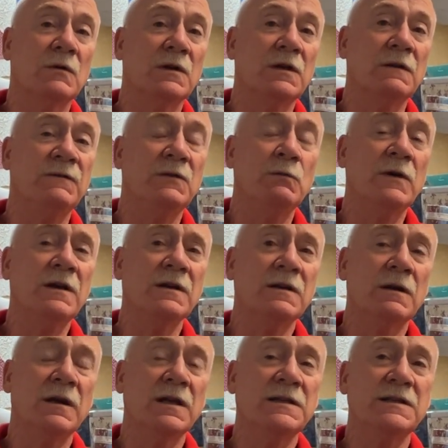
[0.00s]
If you want to
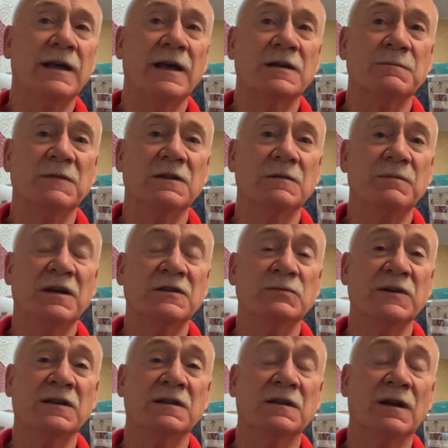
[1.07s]
contact me, the best
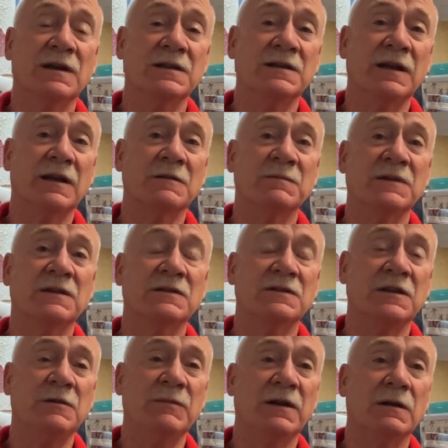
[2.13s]
way to contact me is
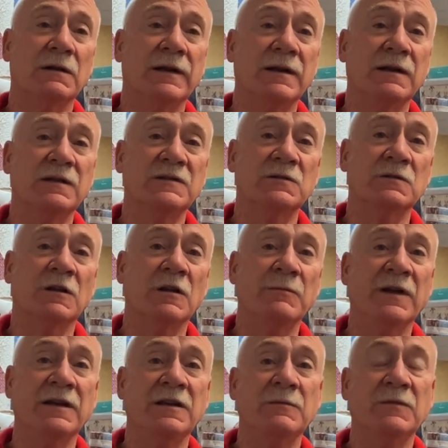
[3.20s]
email. I answer all
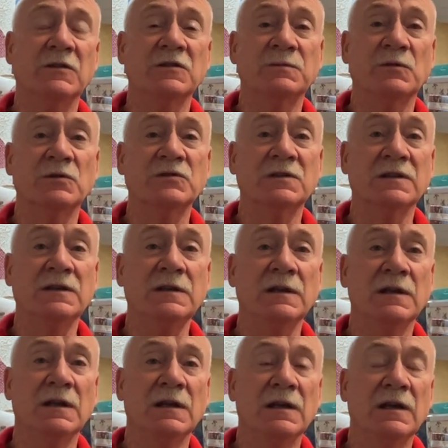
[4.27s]
my emails personally,
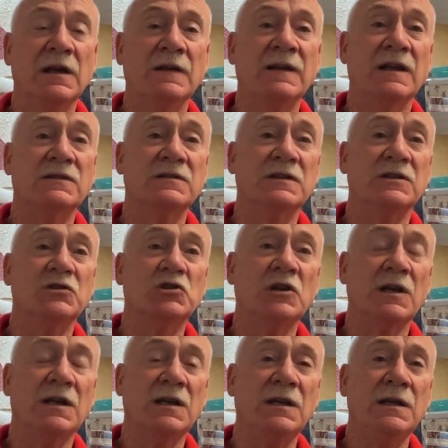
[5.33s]
and that's at
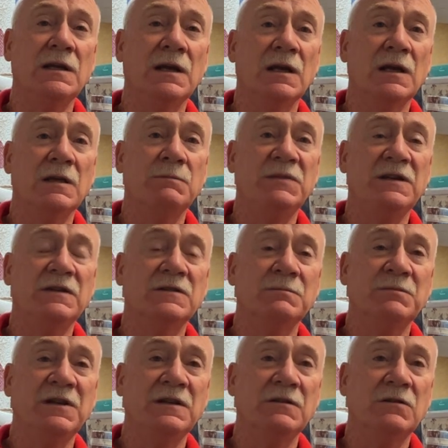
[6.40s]
J, P as
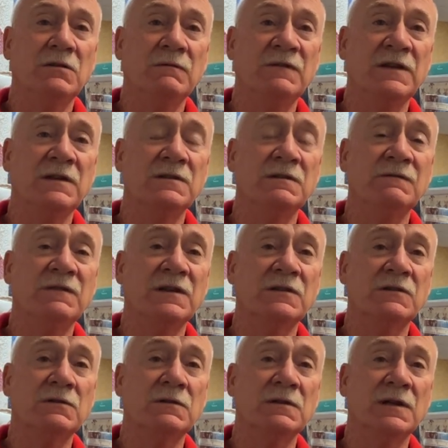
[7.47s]
in Peter, V as in
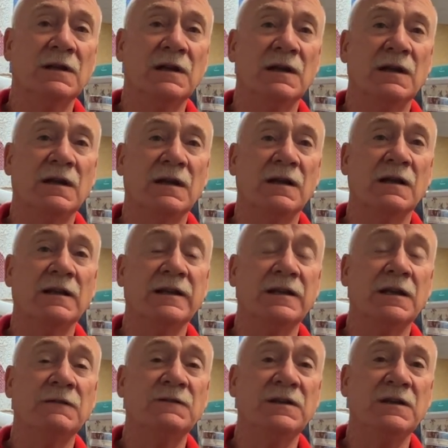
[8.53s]
Victor,
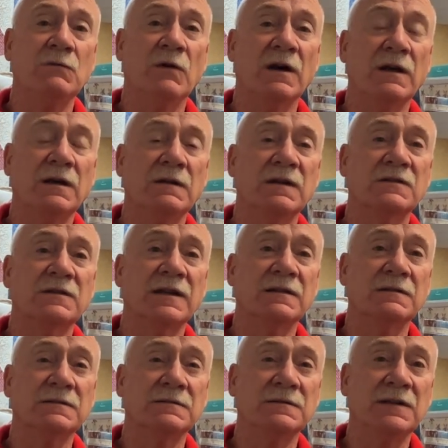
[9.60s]
L-E-F-T-Y, that's like
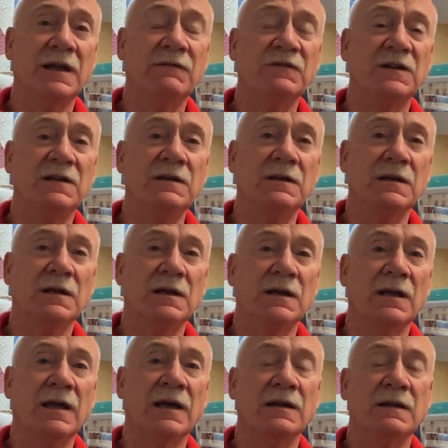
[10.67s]
lefty,
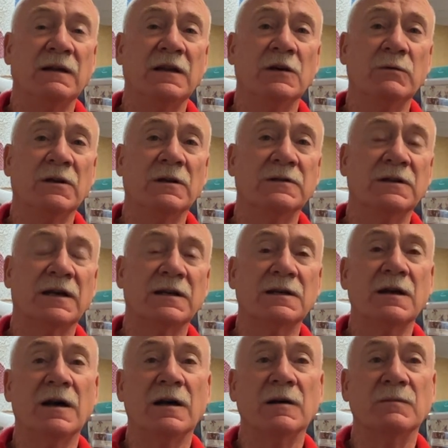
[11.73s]
at
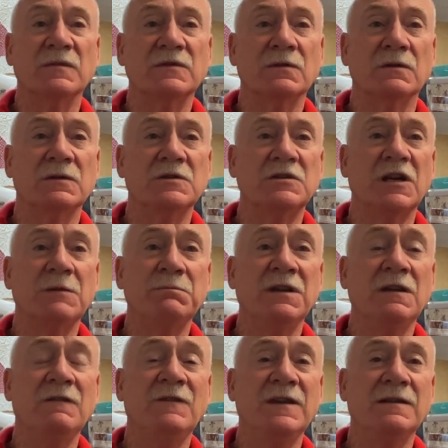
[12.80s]
AOL.com. So
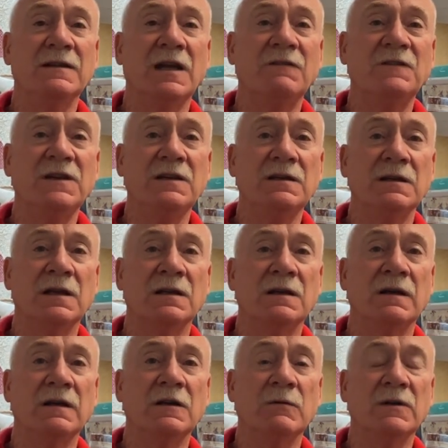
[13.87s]
jpvlefty at
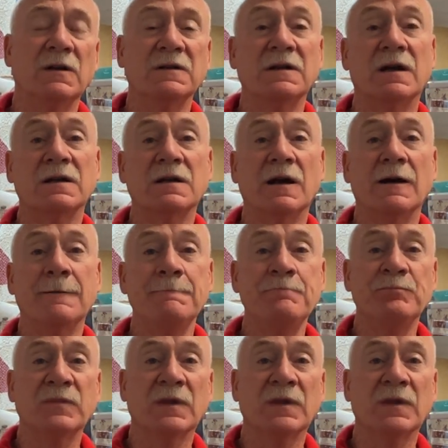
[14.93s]
AOL.com.